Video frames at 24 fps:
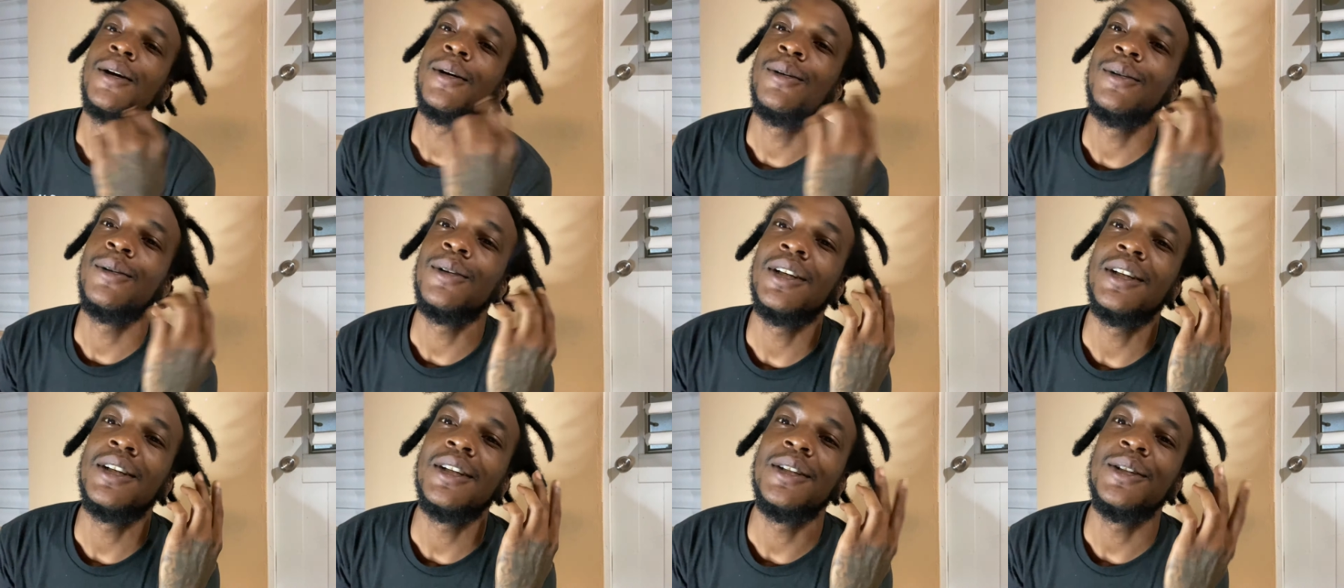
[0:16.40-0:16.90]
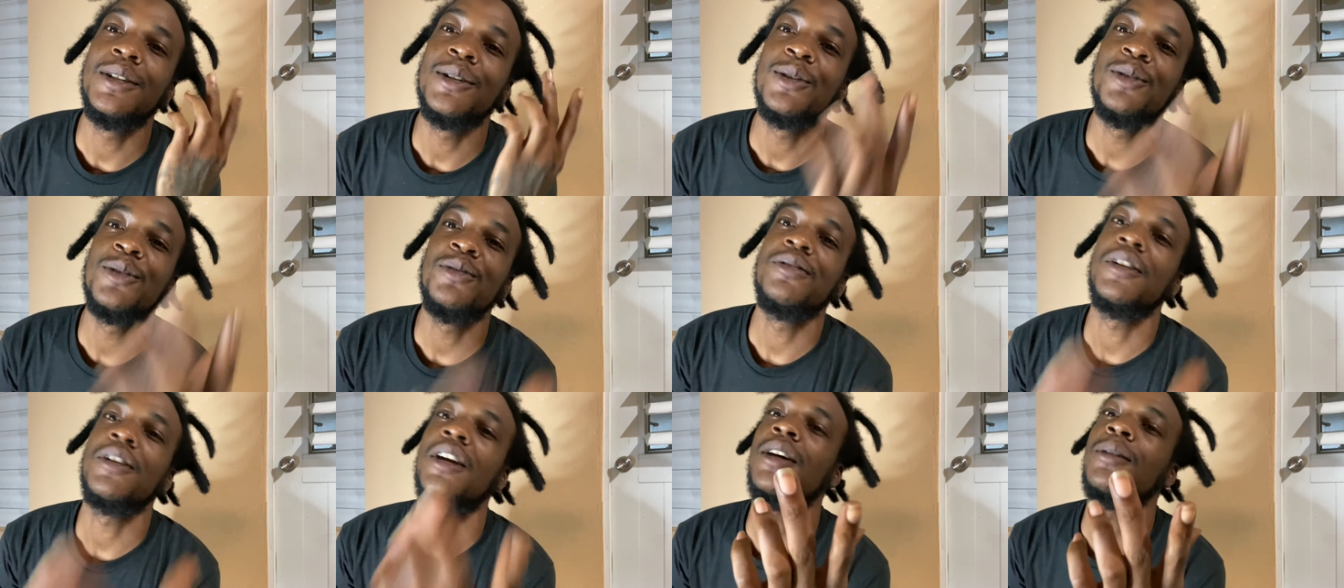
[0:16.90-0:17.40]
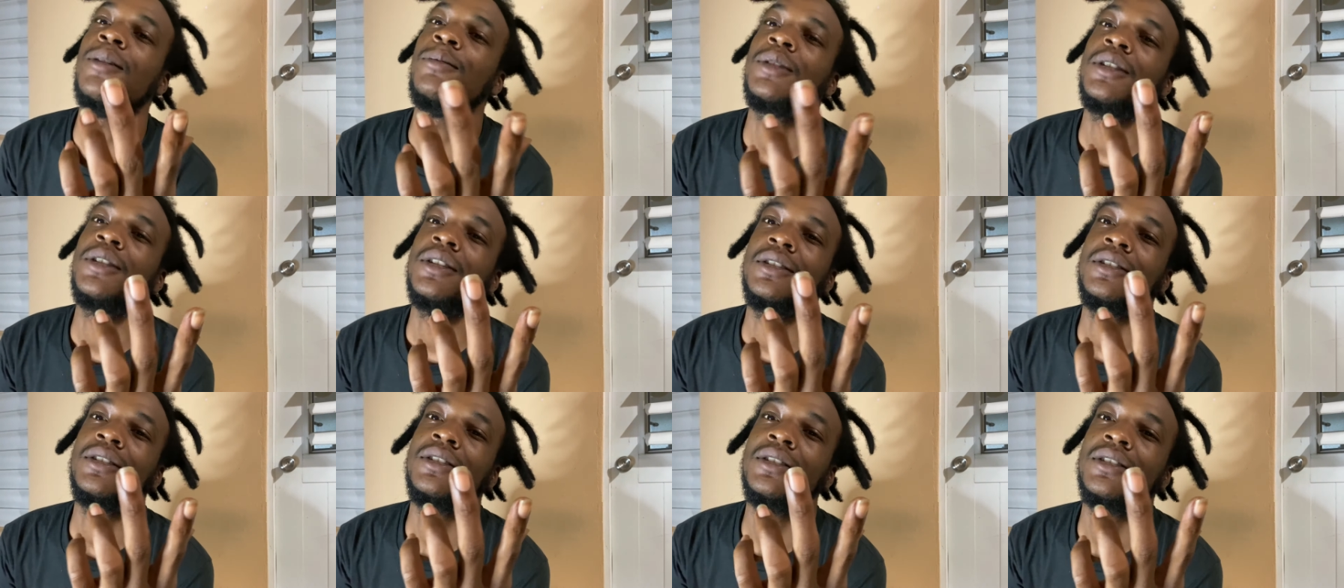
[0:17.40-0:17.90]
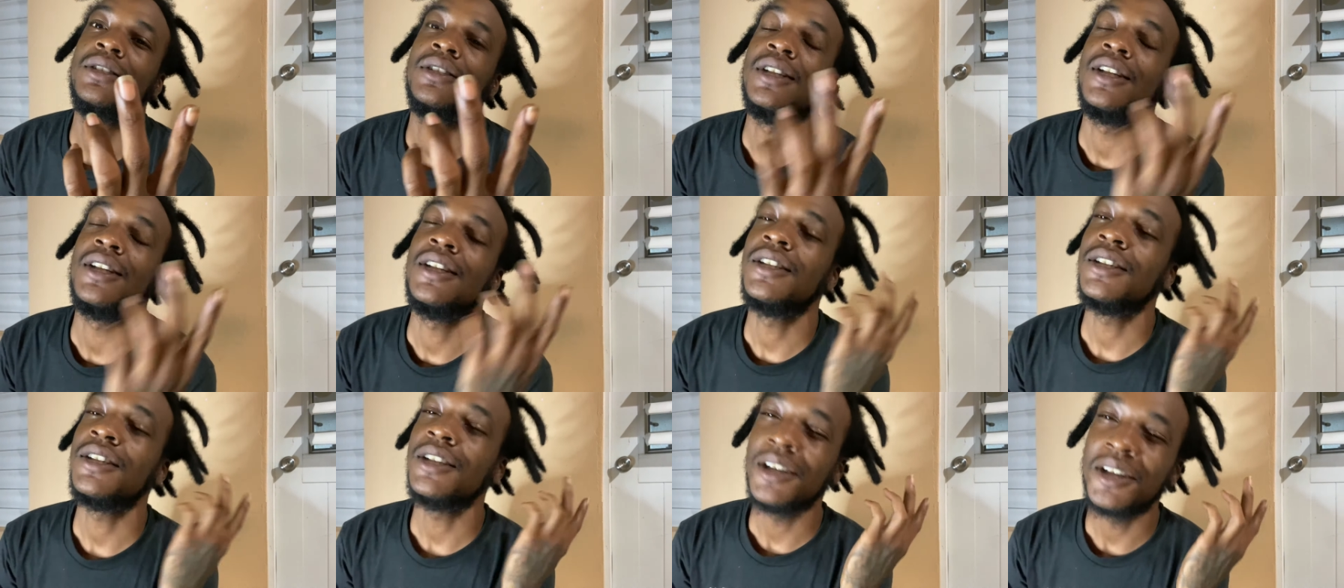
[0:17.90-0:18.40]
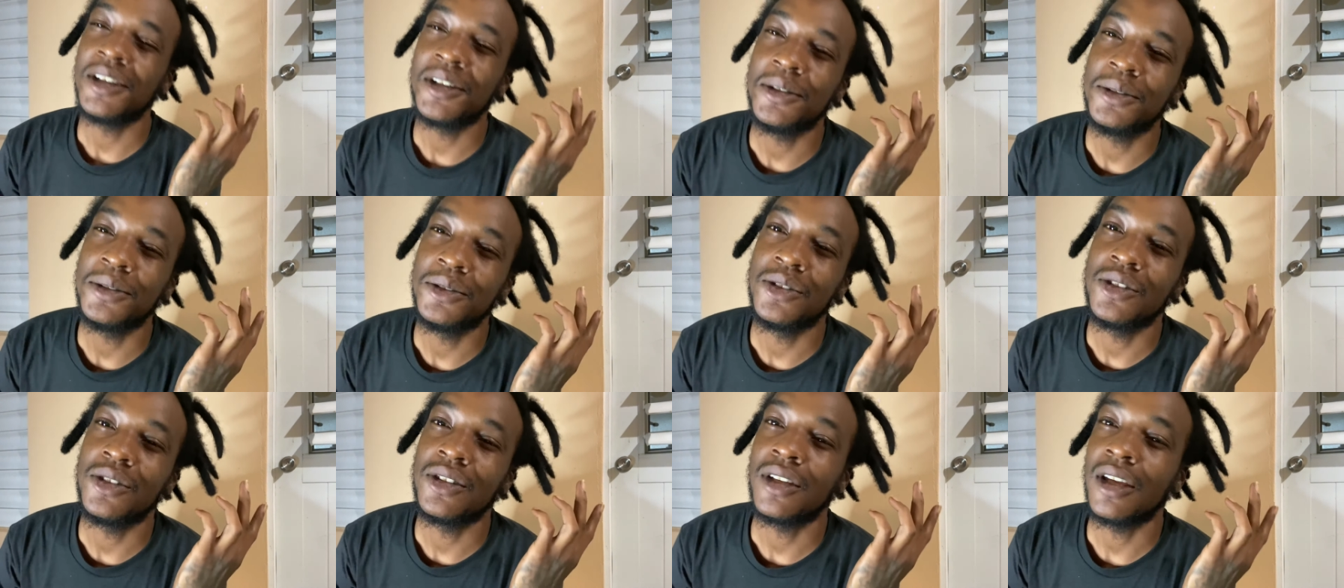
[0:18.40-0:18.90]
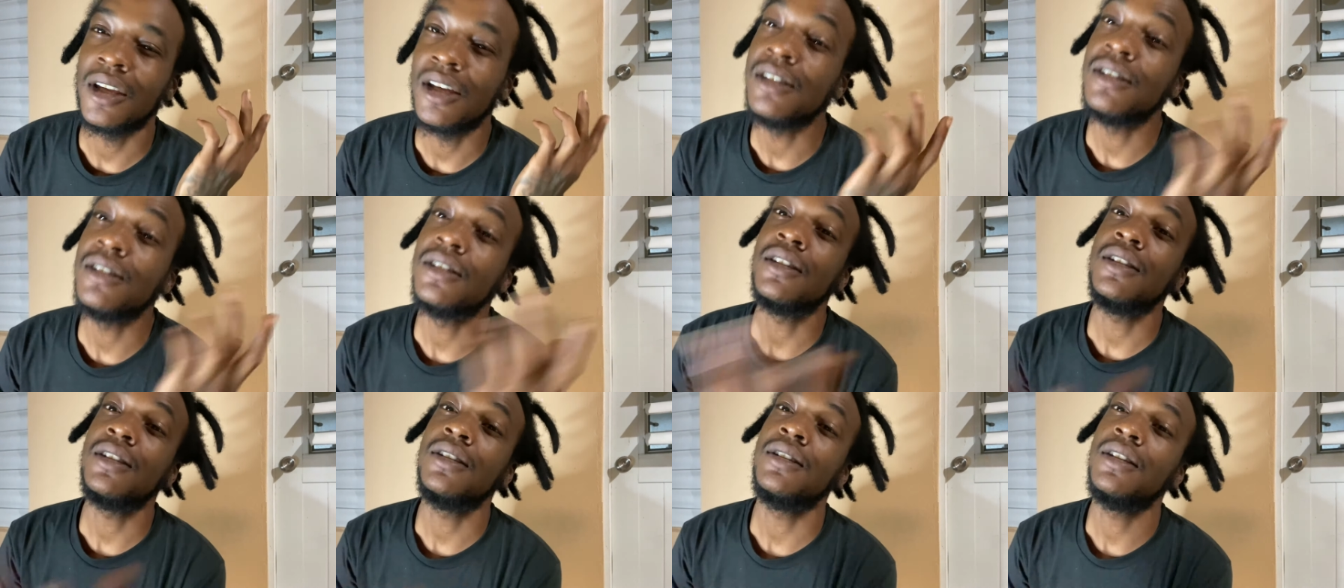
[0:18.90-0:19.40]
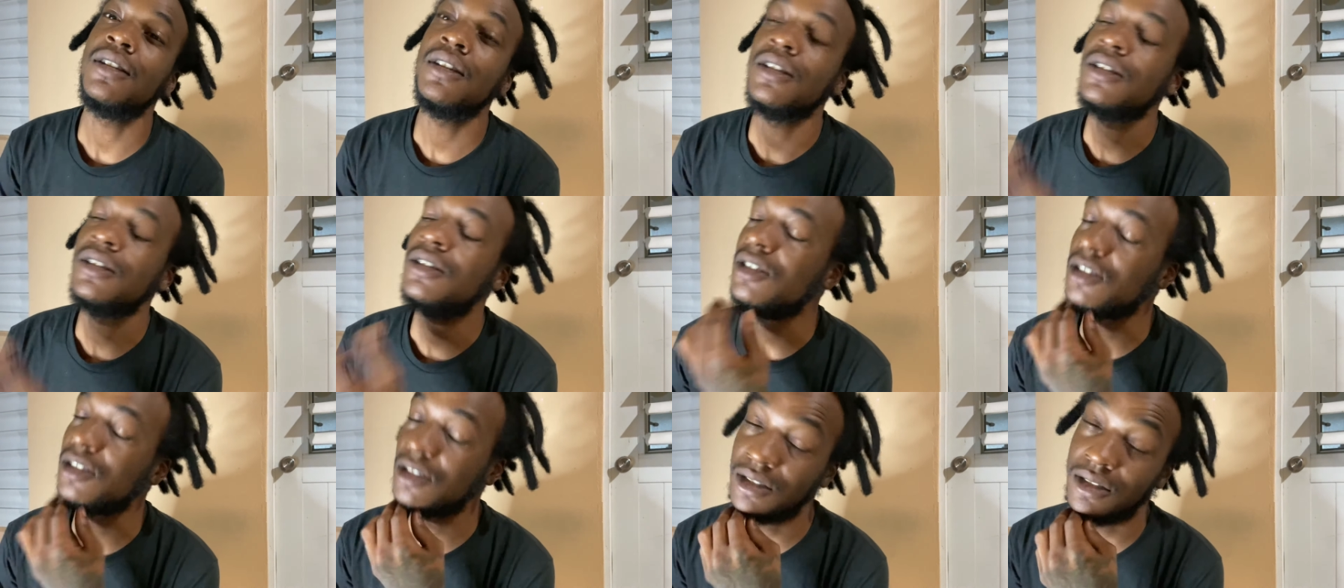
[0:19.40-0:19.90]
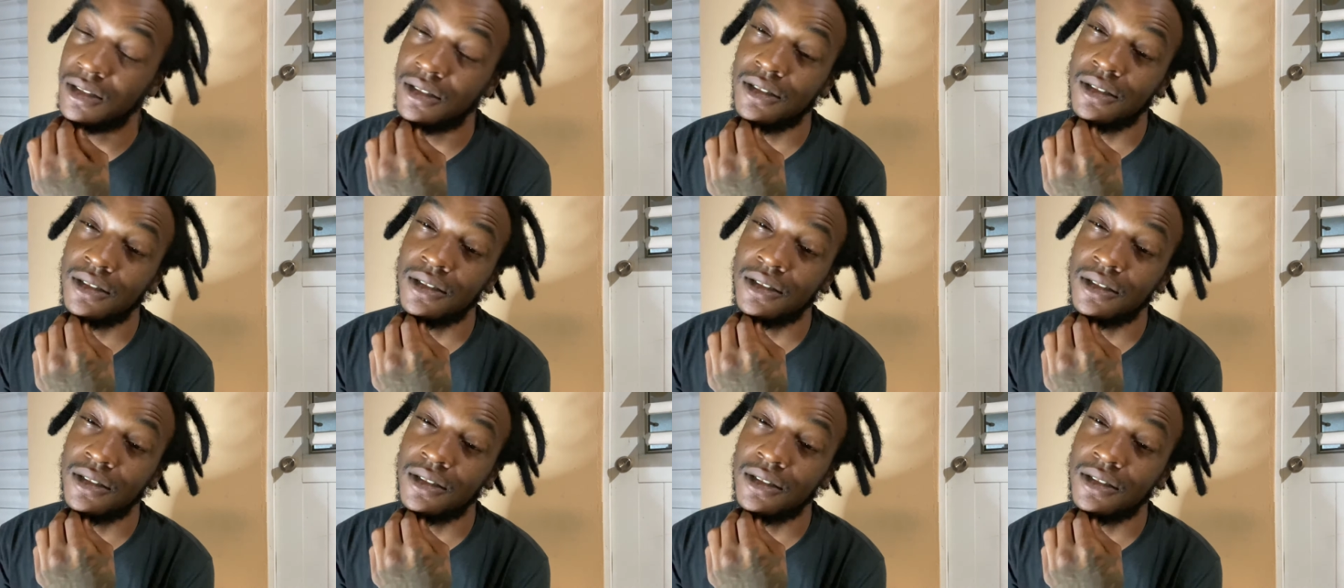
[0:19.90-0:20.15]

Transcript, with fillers: What it do, family? It's your host, K C D G.